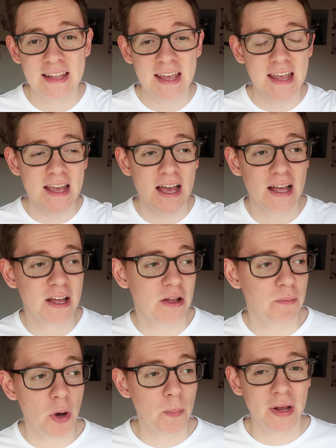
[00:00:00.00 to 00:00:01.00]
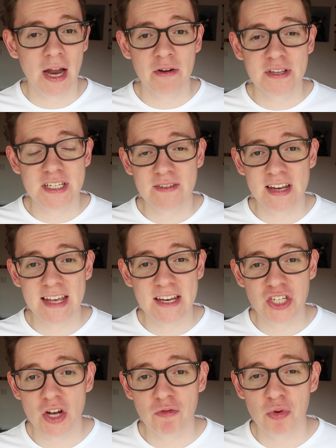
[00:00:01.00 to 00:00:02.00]
the popularity of the league in
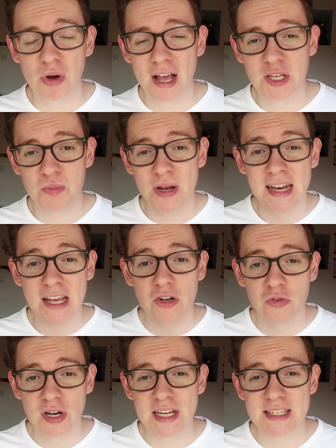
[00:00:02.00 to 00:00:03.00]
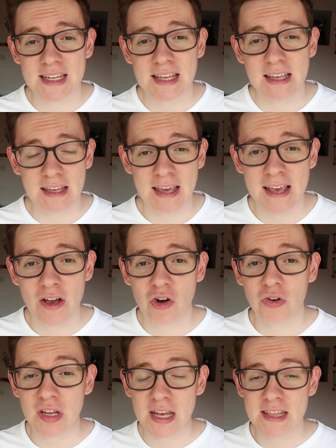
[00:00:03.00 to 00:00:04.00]
general has been increasing year
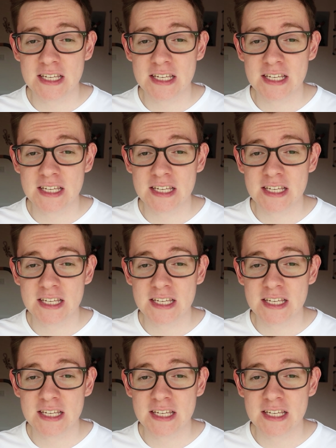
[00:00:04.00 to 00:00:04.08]
on year.